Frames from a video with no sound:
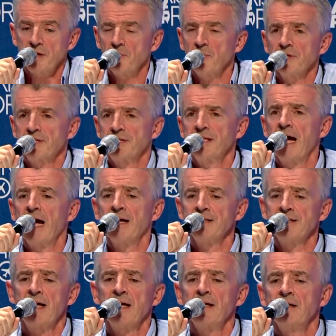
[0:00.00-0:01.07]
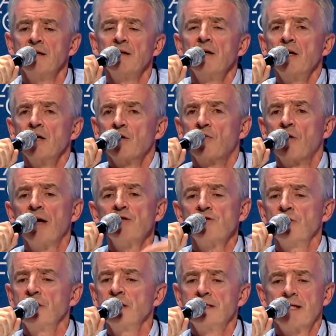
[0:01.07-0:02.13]
I want to see Alitalia
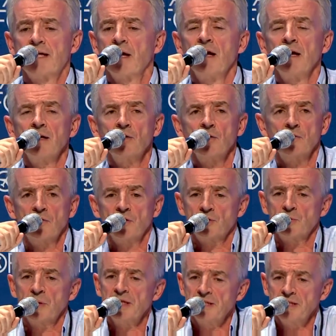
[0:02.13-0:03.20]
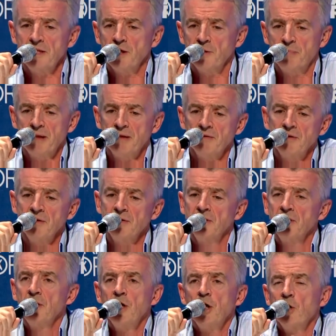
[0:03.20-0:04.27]
gradually decline over a 20-year period
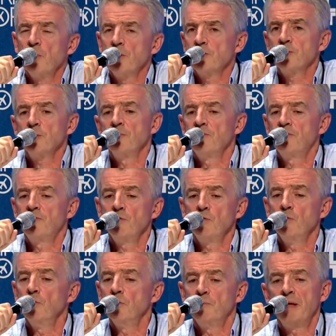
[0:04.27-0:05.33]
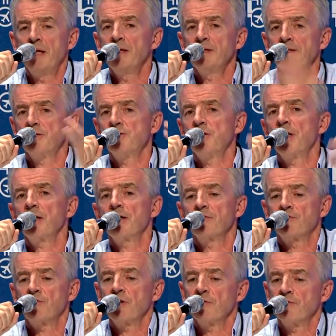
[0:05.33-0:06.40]
where some fool pays a check of
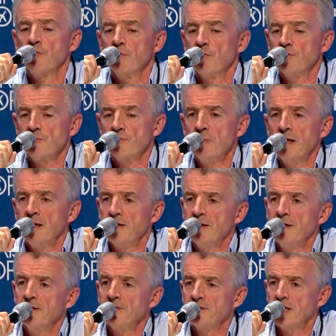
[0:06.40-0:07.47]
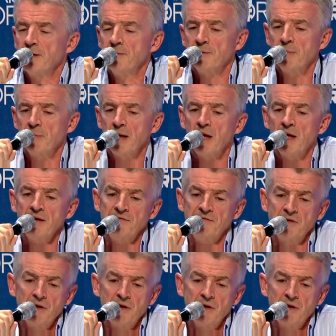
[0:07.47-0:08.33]
$300 or $400 million a year to keep them alive